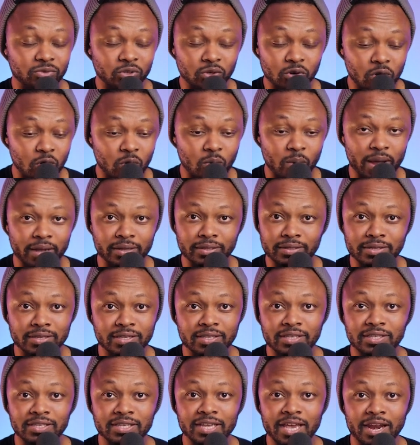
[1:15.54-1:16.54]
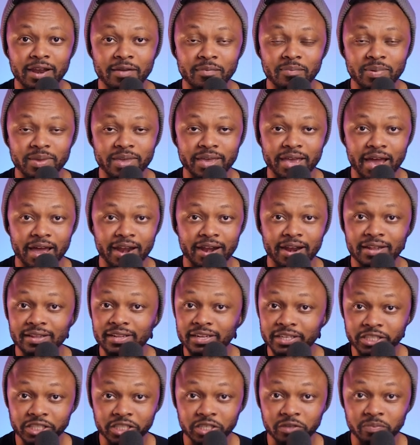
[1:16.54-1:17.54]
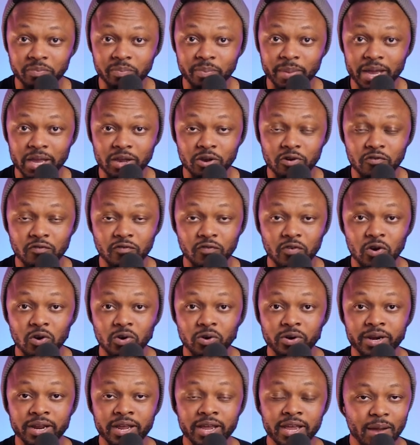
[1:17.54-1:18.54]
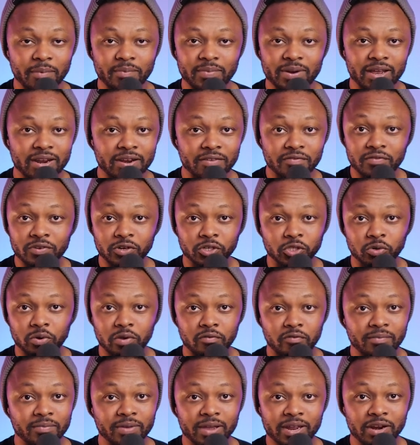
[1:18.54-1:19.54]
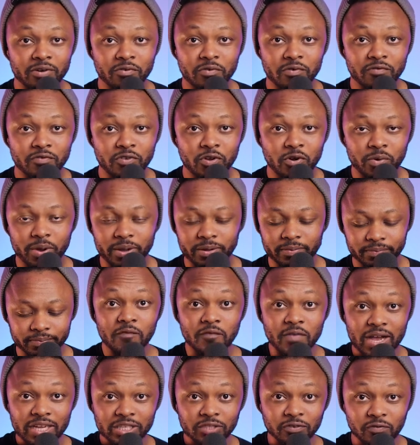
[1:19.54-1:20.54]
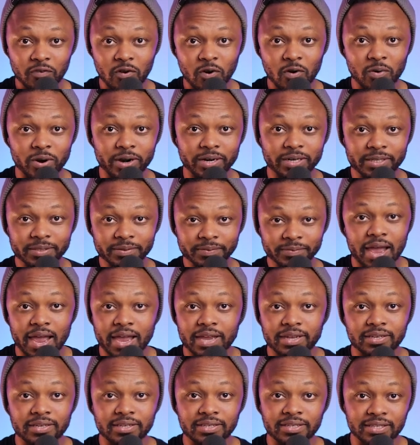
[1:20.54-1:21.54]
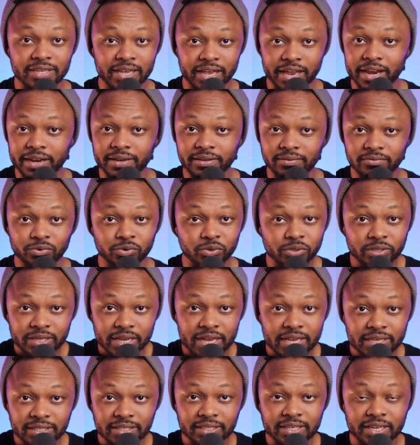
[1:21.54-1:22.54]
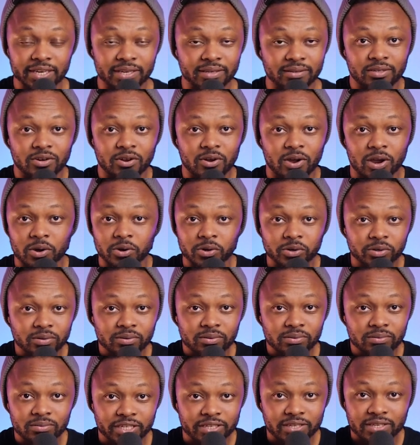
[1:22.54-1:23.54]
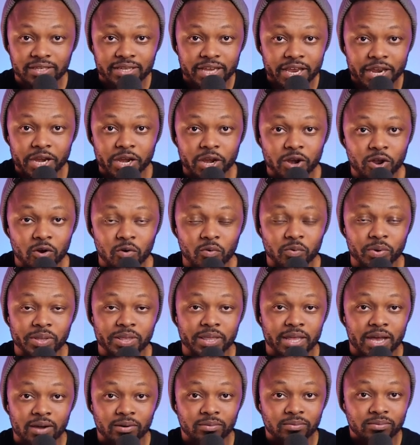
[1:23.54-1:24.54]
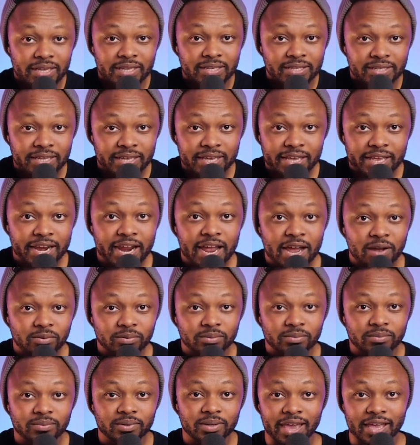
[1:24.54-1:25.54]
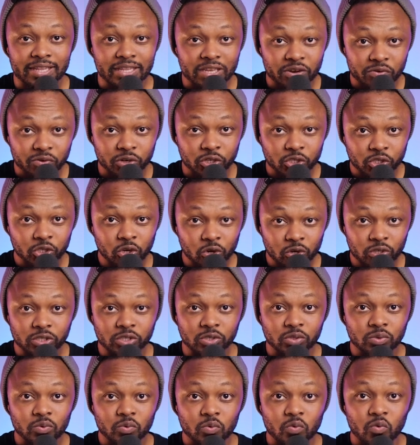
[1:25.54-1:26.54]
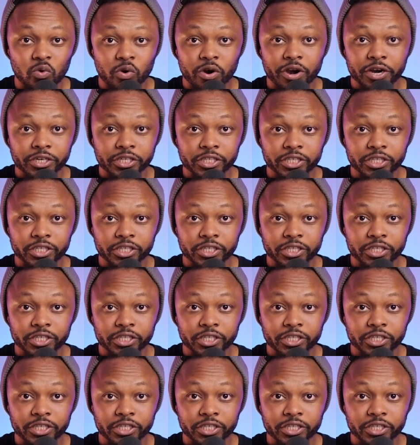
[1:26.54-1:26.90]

you know what, this is gonna be another cheap microphone. I'm not even sure if I'm gonna review it. Fast forward, I decided to test it. You know, I couldn't just say no without testing it out, and the results were